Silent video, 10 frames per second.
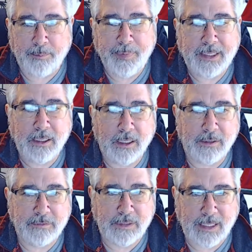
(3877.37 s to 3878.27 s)

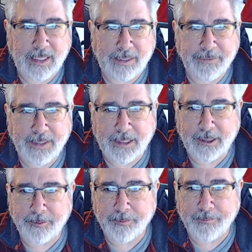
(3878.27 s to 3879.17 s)
because I
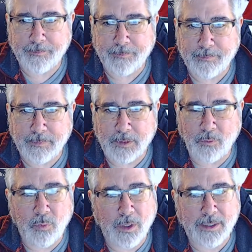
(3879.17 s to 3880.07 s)
think
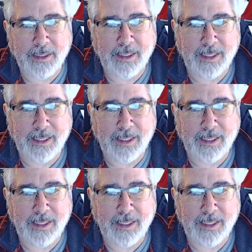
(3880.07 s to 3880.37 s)
one,